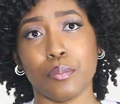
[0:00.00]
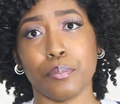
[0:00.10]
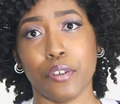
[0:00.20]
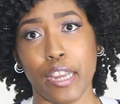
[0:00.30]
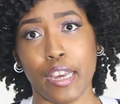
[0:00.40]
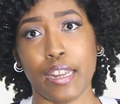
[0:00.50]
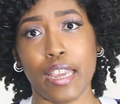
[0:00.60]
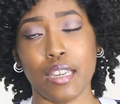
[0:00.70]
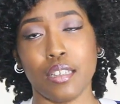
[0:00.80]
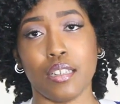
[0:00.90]
the brand,
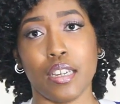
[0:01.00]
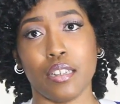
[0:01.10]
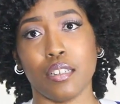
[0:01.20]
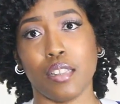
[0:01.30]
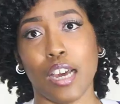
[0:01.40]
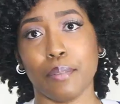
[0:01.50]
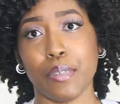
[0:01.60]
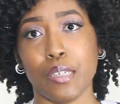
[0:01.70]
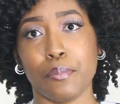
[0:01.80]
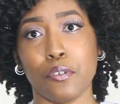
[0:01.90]
alienated a lot of
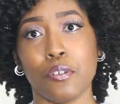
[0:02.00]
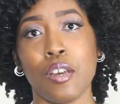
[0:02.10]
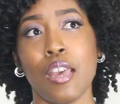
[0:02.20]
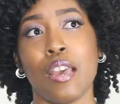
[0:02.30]
people